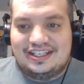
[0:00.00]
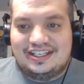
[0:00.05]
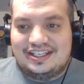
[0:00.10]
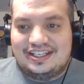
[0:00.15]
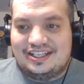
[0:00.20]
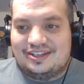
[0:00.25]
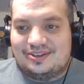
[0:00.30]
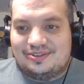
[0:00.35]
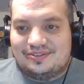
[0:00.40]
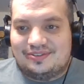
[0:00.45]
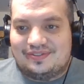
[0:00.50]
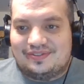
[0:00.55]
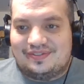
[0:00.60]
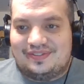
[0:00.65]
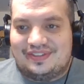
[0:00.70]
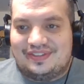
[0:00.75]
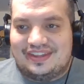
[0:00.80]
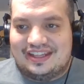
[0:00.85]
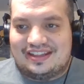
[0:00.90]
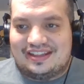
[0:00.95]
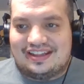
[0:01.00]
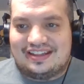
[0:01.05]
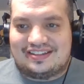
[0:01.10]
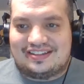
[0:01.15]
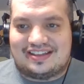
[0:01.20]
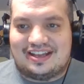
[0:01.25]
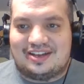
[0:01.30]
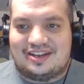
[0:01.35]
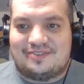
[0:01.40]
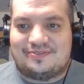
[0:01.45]
you know, it's
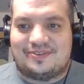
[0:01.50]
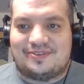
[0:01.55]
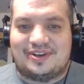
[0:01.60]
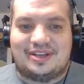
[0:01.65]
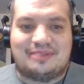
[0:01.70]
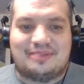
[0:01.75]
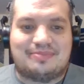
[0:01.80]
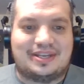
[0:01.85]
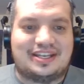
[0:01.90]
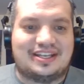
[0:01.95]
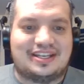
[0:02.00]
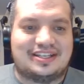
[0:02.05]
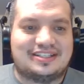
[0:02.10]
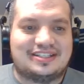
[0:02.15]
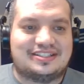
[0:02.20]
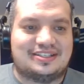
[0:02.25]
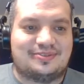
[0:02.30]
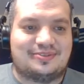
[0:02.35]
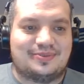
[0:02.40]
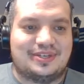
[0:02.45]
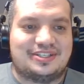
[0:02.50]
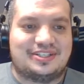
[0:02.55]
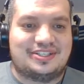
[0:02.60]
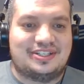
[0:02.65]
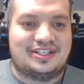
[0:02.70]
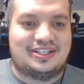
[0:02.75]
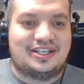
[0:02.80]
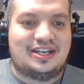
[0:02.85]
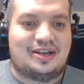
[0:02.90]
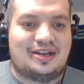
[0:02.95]
kind of funny because
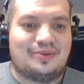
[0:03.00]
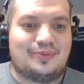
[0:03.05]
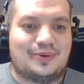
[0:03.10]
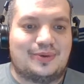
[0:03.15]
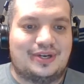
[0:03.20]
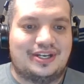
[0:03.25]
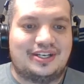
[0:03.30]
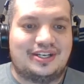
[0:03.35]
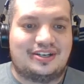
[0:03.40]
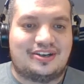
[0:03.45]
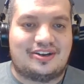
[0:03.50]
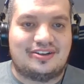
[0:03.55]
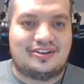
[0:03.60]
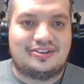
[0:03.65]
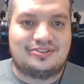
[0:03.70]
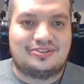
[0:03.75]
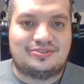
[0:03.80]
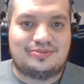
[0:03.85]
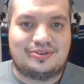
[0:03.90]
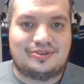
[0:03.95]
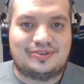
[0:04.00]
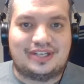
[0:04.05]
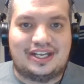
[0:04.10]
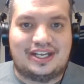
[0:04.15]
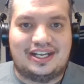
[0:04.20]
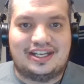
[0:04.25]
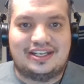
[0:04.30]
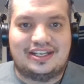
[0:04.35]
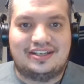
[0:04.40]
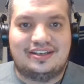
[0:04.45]
originally I wanted Carlos
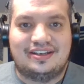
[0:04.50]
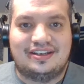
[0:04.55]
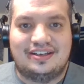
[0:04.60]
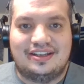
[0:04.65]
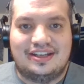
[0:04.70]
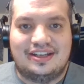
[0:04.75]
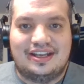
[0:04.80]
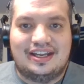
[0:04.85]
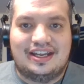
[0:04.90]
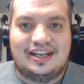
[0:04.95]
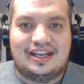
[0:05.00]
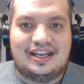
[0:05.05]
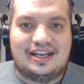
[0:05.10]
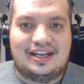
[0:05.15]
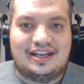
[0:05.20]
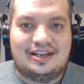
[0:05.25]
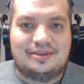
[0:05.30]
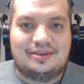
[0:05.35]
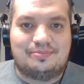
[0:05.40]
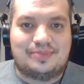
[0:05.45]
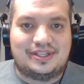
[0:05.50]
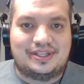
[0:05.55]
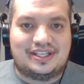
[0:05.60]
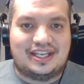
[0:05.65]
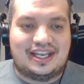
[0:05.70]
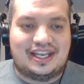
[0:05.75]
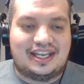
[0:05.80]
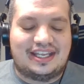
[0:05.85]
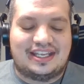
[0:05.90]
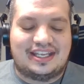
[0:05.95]
Rodon, but the
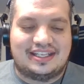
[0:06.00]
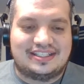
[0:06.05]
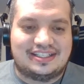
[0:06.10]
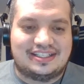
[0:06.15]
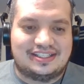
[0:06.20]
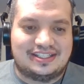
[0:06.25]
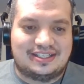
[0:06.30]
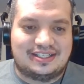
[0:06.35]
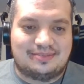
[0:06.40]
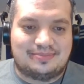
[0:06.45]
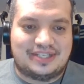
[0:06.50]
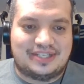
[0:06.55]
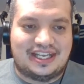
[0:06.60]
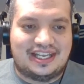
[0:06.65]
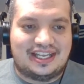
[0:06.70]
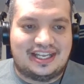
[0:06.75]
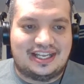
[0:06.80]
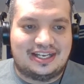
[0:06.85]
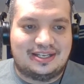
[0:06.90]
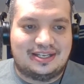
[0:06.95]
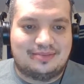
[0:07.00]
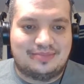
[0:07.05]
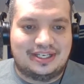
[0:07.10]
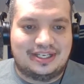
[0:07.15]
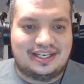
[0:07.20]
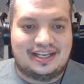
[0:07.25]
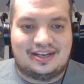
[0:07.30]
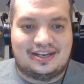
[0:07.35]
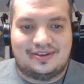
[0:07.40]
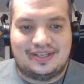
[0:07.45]
Yankees ended up taking him, and
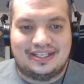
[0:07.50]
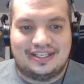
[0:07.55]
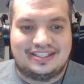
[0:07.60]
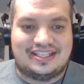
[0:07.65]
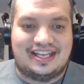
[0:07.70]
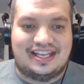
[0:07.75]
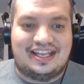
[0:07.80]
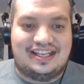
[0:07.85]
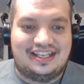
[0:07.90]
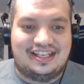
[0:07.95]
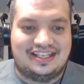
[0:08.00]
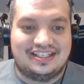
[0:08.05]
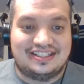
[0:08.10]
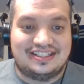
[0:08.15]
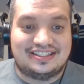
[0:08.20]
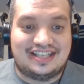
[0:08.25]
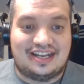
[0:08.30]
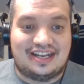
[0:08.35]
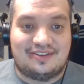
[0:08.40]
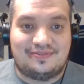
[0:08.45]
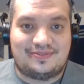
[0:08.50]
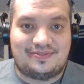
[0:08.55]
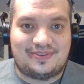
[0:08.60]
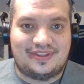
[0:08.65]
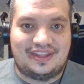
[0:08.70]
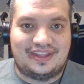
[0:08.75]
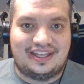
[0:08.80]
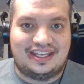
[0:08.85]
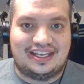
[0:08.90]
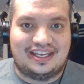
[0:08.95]
now he's out for
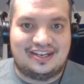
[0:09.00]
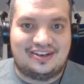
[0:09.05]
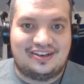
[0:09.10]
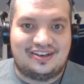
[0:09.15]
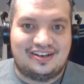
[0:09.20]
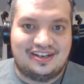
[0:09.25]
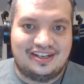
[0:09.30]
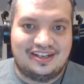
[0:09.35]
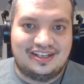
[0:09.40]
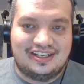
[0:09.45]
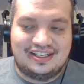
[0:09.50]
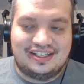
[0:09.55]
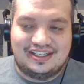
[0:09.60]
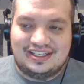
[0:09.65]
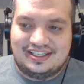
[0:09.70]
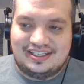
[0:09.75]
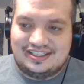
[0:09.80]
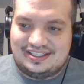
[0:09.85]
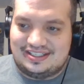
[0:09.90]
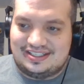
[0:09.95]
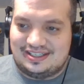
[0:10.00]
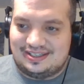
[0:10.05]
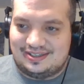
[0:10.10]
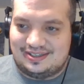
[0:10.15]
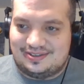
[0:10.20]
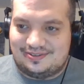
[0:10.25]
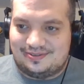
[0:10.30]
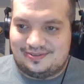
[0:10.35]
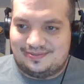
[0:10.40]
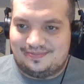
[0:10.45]
the year.
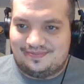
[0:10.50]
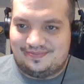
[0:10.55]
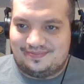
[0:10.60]
So